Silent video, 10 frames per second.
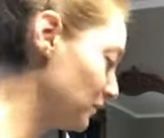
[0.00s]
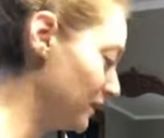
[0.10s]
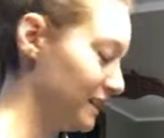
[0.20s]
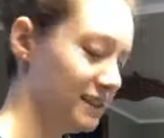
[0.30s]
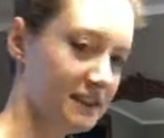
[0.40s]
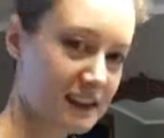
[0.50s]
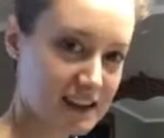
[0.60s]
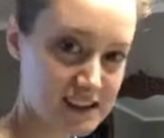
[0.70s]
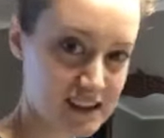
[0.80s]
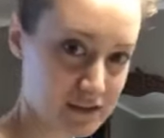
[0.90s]
Well,
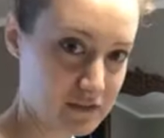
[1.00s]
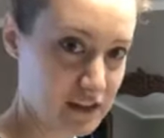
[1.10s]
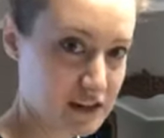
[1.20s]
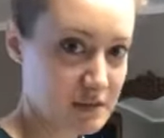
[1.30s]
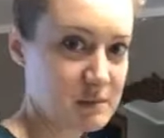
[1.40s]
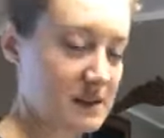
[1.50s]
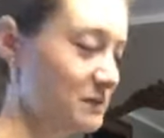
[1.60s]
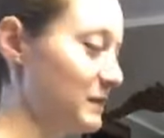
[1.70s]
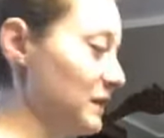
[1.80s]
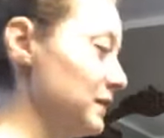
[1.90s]
I guess I'll finish up
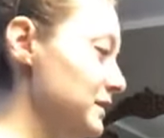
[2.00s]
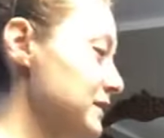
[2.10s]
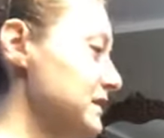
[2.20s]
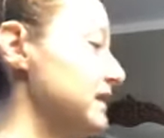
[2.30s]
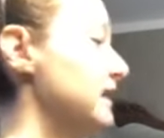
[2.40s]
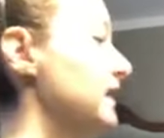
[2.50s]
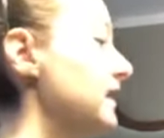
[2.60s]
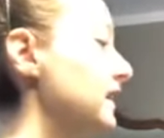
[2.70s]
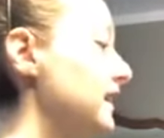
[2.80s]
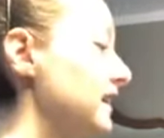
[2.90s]
this pillow
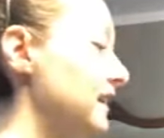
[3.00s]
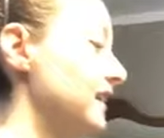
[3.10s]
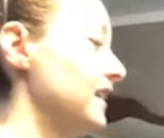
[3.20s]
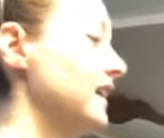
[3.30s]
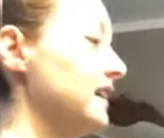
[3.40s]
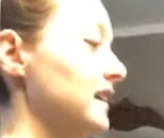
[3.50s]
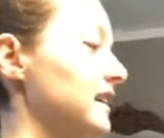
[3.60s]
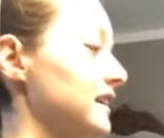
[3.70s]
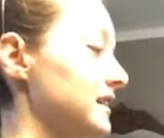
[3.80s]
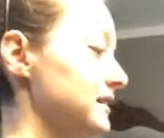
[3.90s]
and then